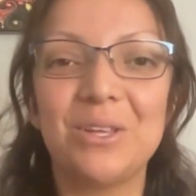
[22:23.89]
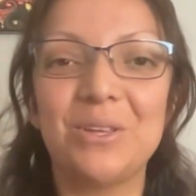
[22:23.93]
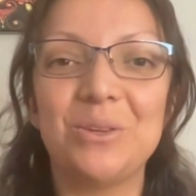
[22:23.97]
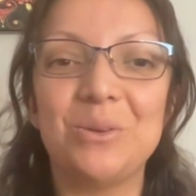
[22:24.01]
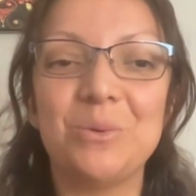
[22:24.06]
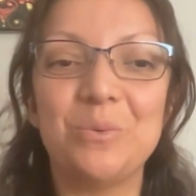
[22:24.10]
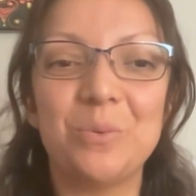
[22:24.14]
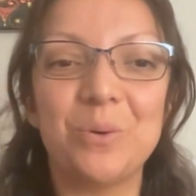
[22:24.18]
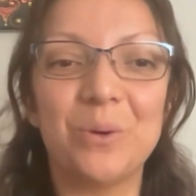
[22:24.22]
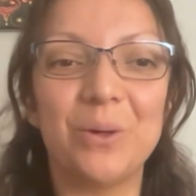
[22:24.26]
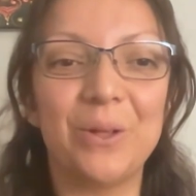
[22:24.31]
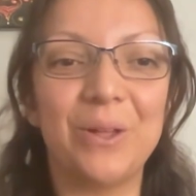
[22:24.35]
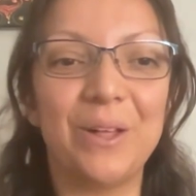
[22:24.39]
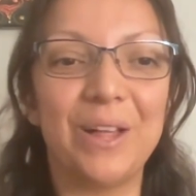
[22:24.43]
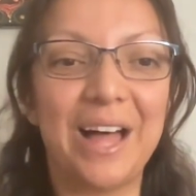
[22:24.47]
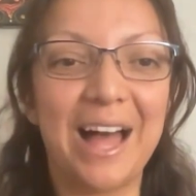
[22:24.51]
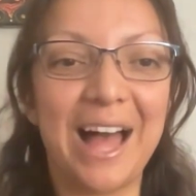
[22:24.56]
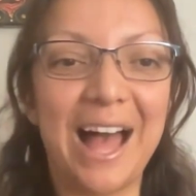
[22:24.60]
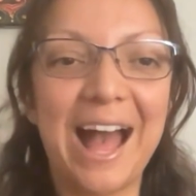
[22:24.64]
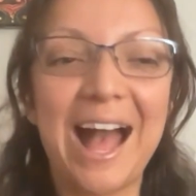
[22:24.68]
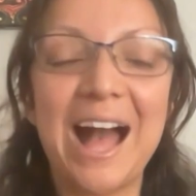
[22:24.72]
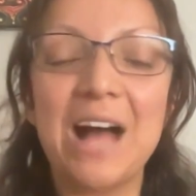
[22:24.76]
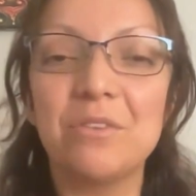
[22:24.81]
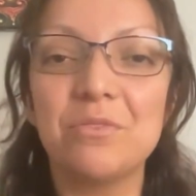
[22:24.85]
You
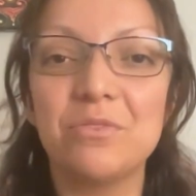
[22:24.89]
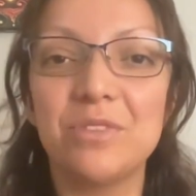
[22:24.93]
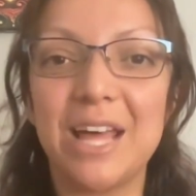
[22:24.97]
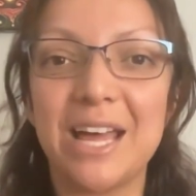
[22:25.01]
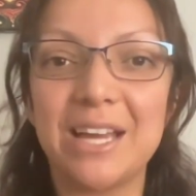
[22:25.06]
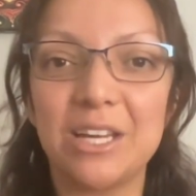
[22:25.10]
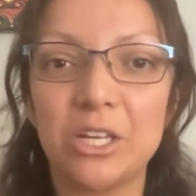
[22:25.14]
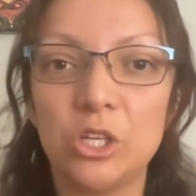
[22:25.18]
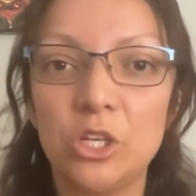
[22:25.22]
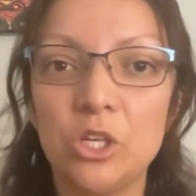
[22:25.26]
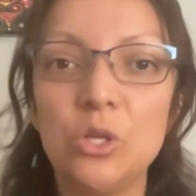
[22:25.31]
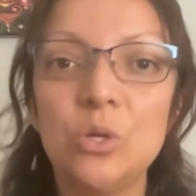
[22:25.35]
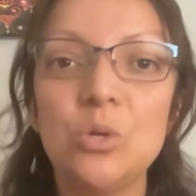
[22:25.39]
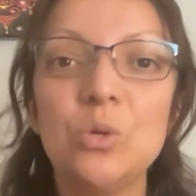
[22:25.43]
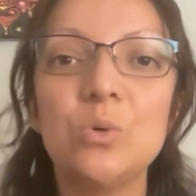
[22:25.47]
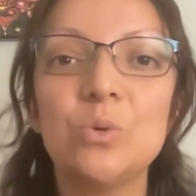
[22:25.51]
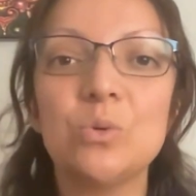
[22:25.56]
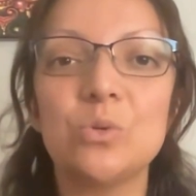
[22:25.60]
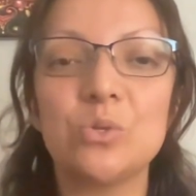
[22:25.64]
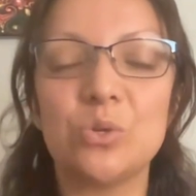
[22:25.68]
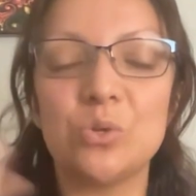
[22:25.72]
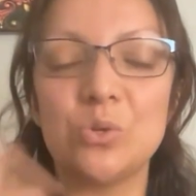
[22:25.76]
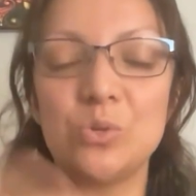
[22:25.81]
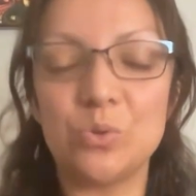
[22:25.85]
will have that
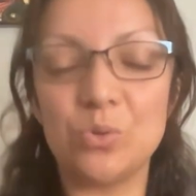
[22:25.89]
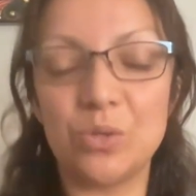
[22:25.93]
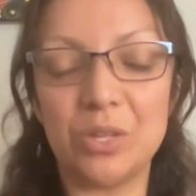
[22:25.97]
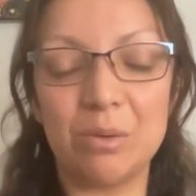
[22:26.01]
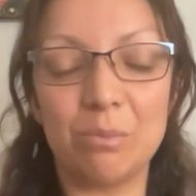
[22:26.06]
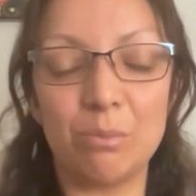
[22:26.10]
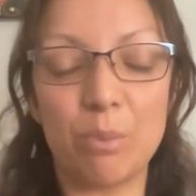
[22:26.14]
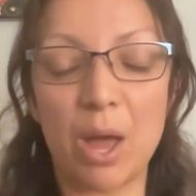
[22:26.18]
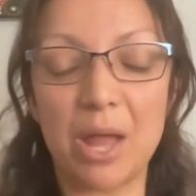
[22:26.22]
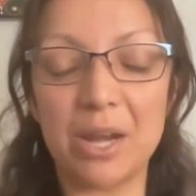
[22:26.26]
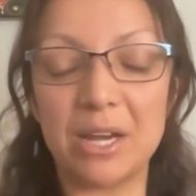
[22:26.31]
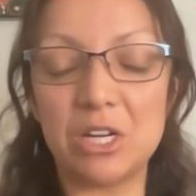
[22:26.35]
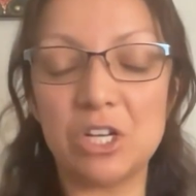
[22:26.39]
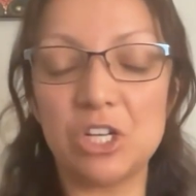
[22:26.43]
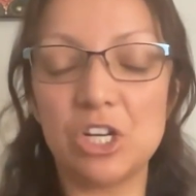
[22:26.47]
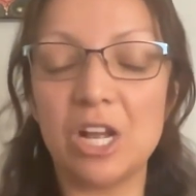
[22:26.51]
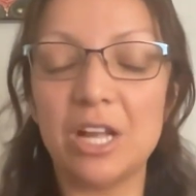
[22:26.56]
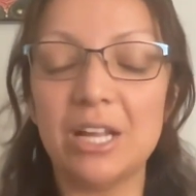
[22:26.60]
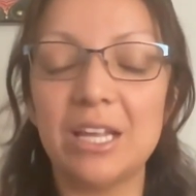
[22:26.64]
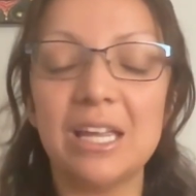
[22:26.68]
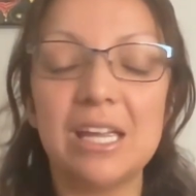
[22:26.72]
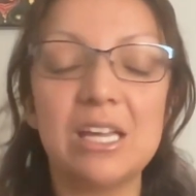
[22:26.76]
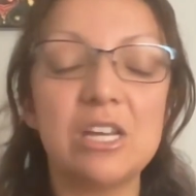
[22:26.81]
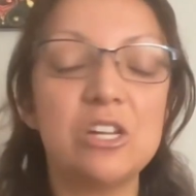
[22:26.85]
cue to do the embodied
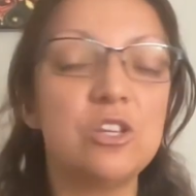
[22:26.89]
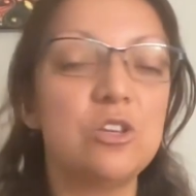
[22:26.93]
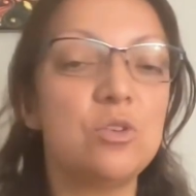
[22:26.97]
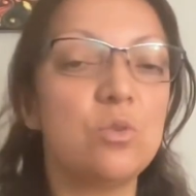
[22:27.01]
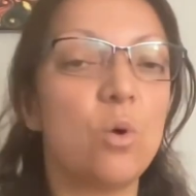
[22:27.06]
check-in.